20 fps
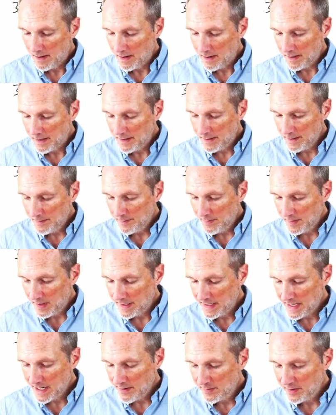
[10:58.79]
Um, and
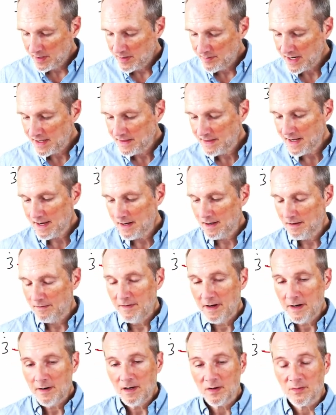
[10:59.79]
now I'm going to make that a
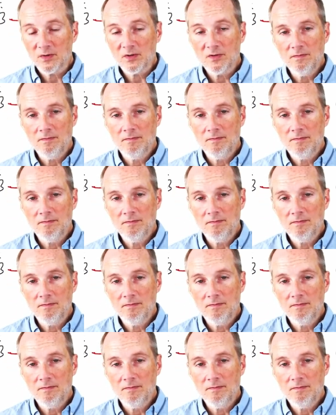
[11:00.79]
variable.